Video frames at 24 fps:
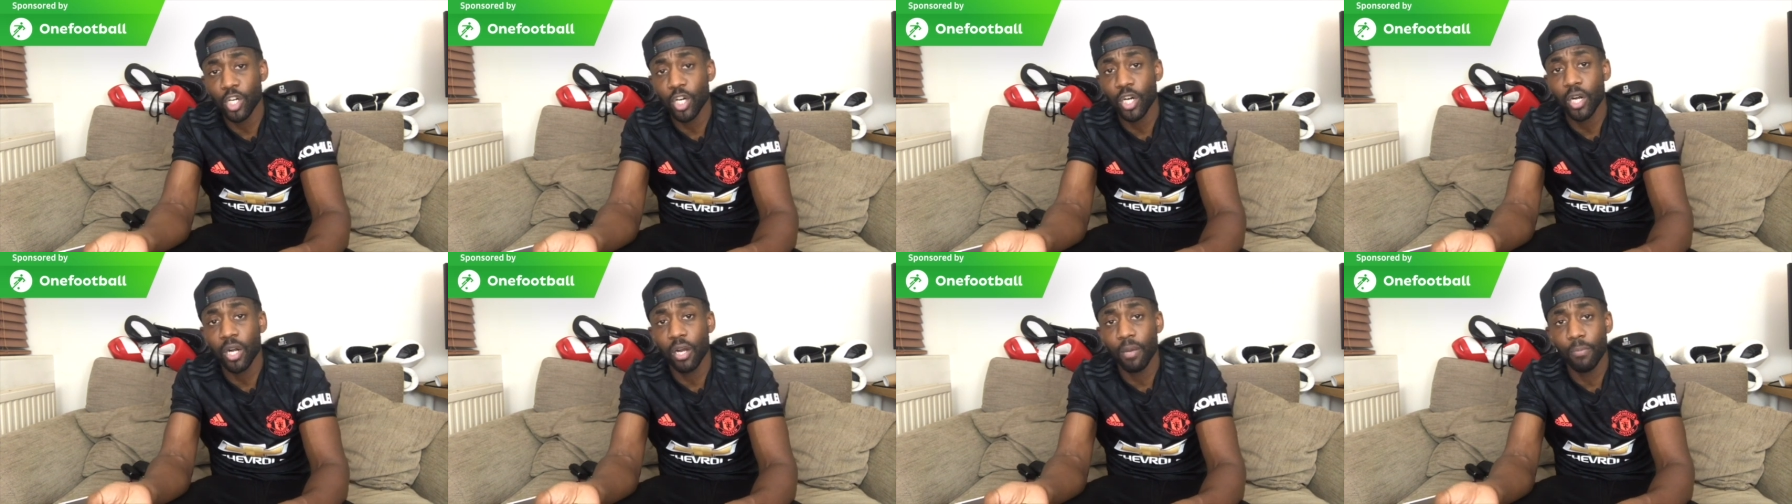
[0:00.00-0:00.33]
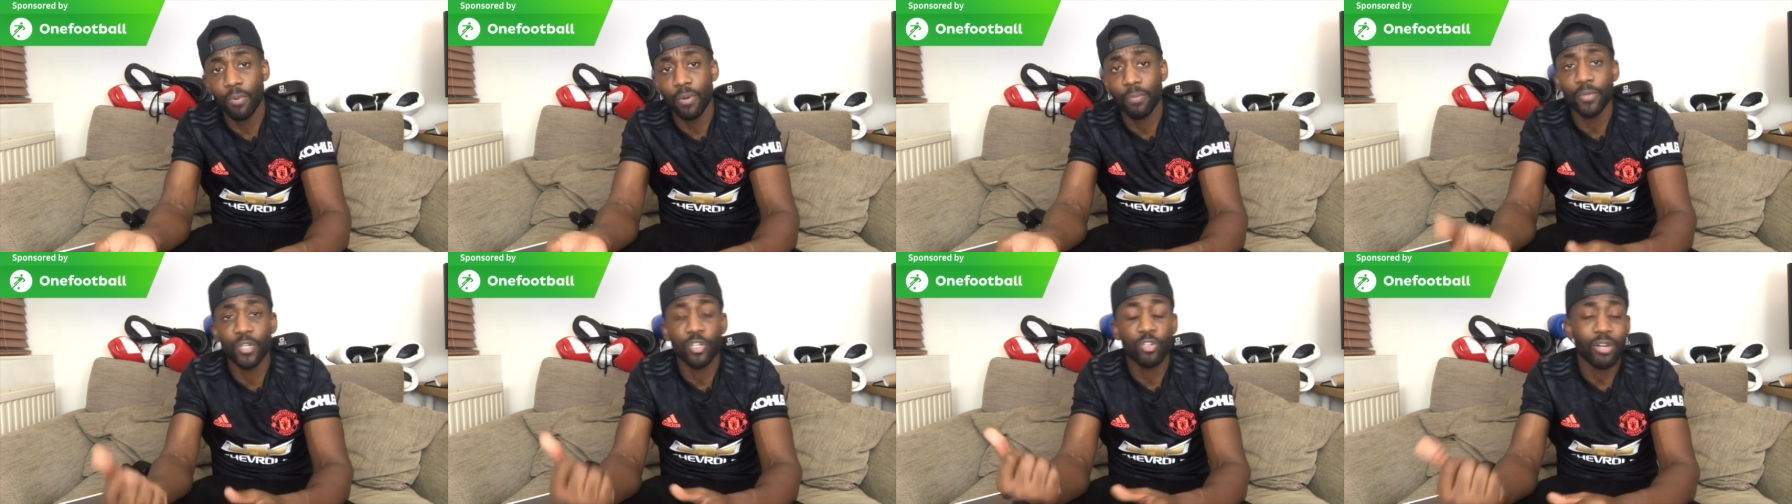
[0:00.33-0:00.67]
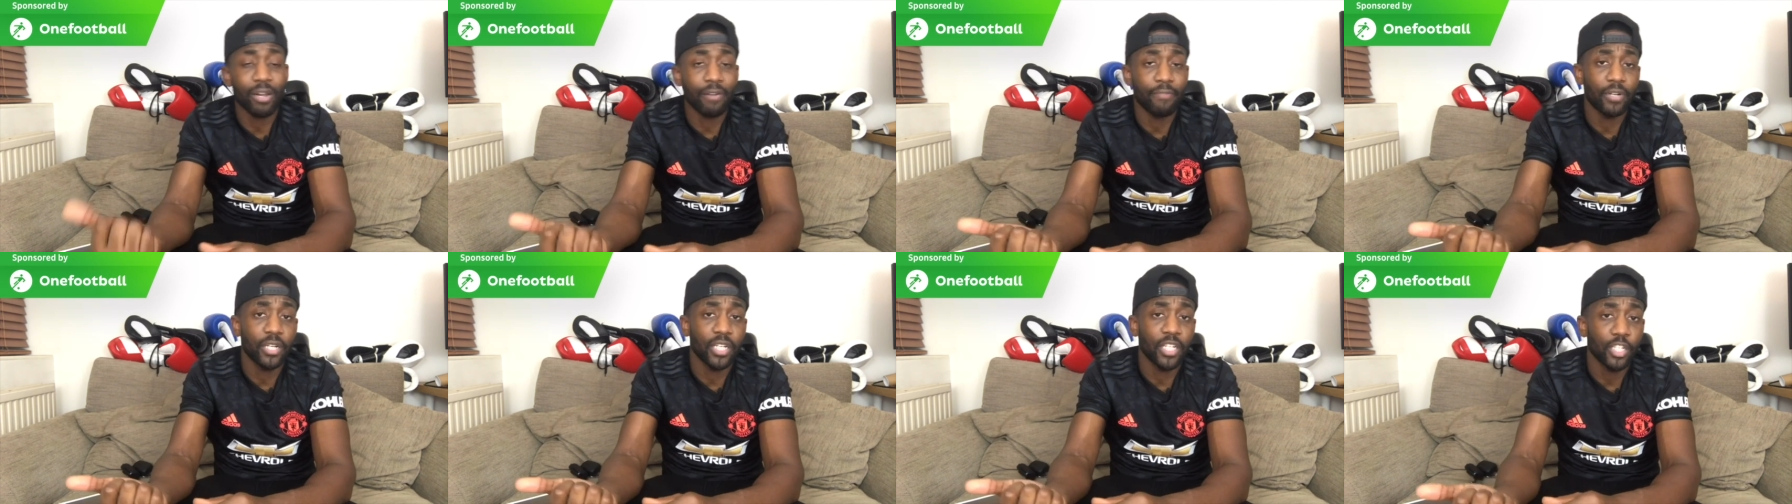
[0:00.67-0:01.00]
club when we
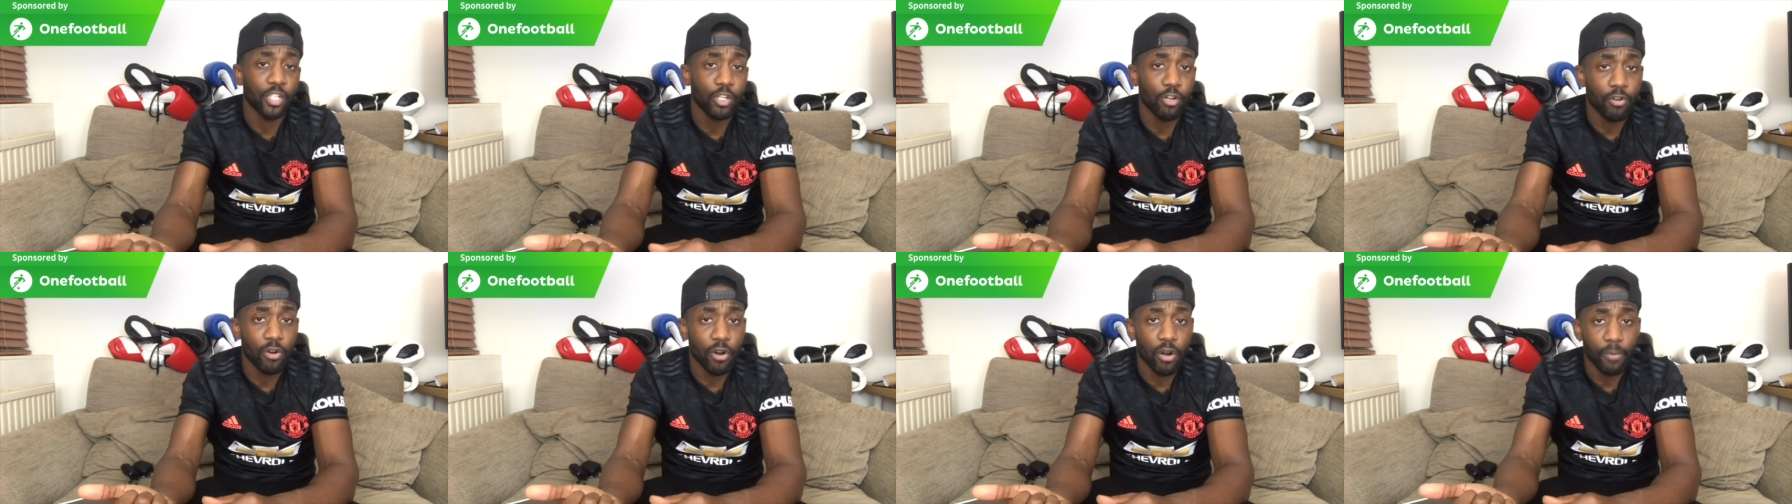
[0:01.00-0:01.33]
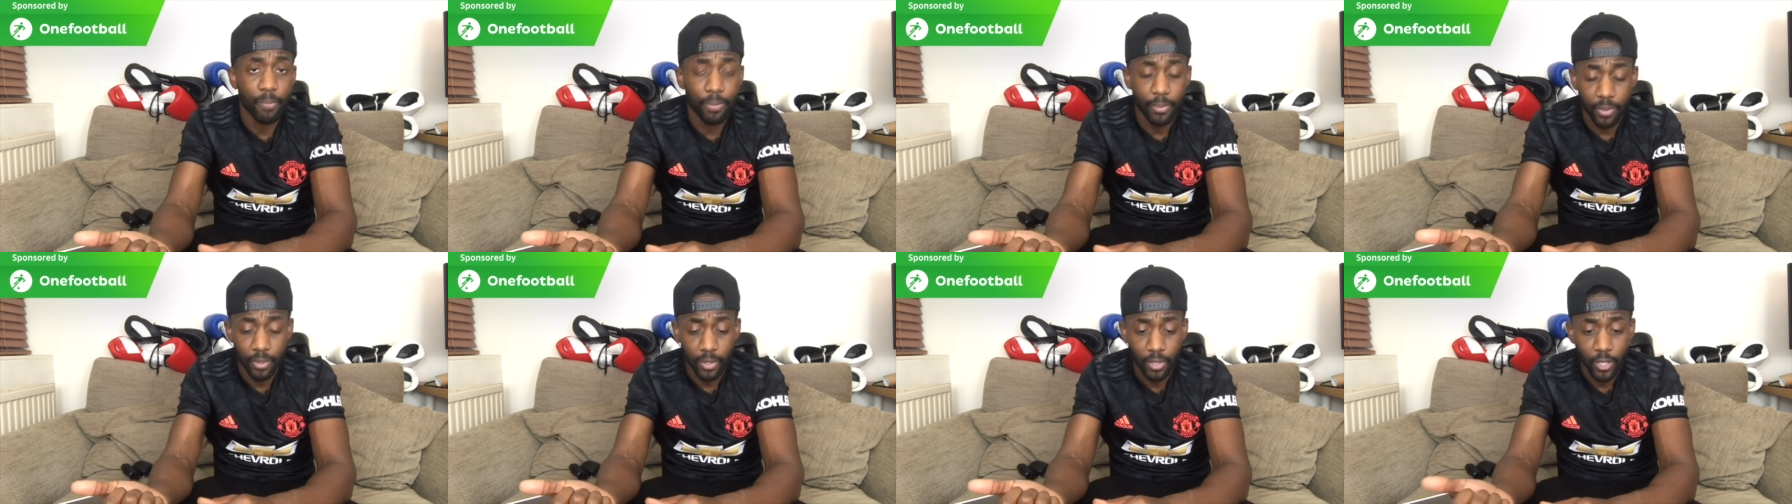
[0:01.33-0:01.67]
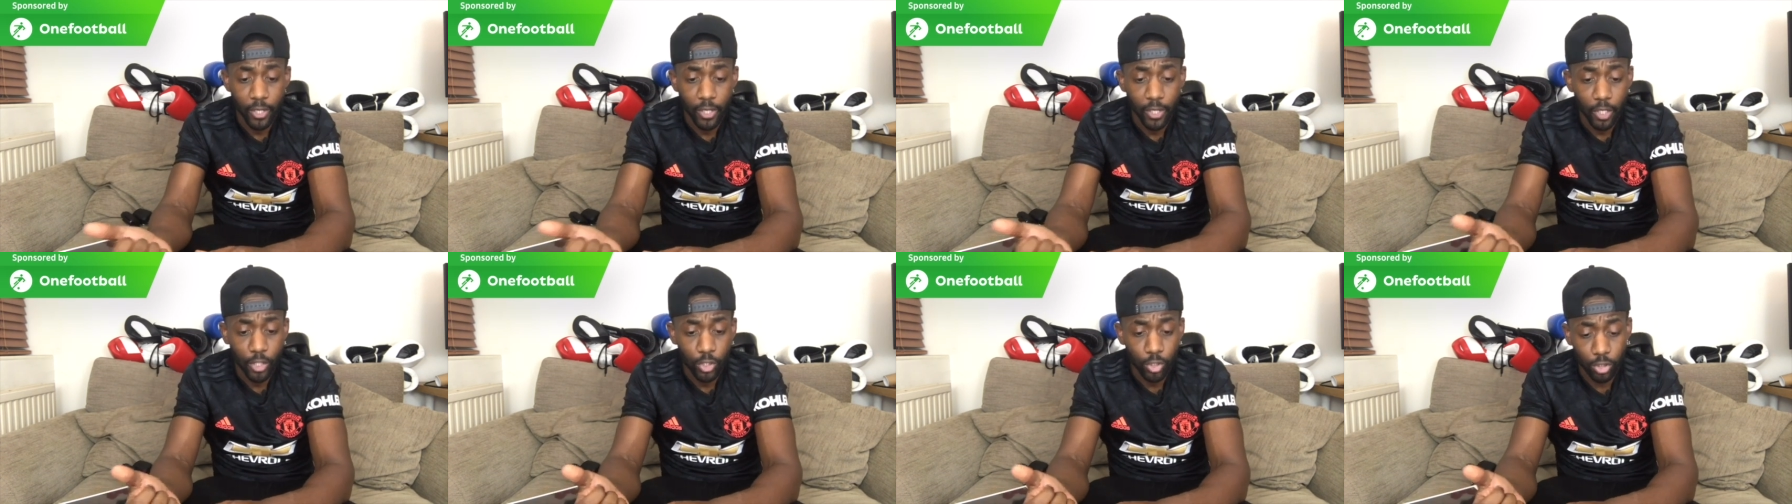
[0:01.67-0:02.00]
travel in Europe.
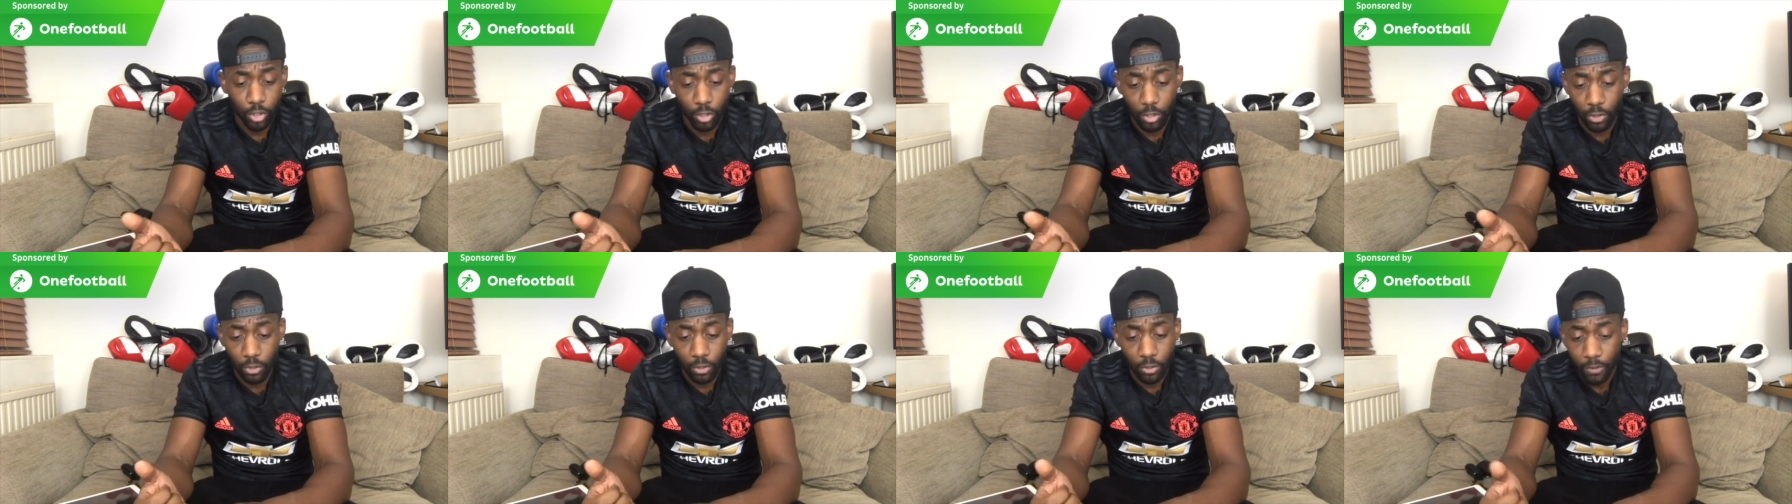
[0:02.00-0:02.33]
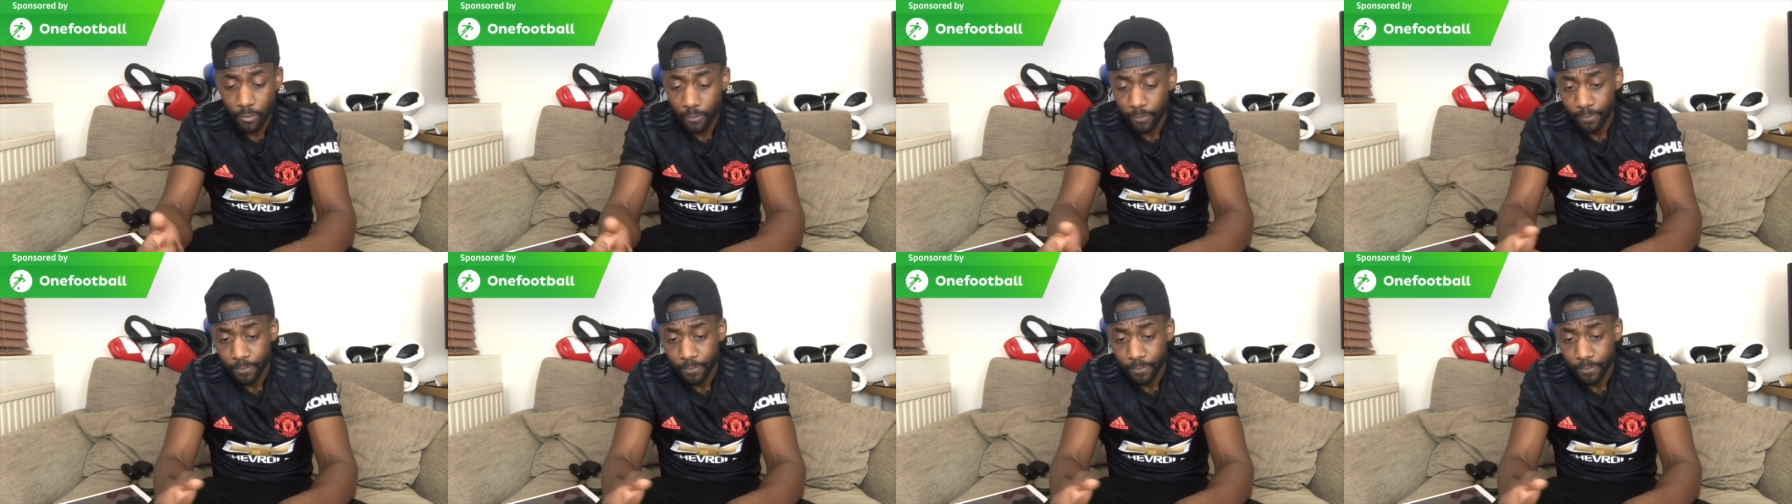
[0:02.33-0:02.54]
So,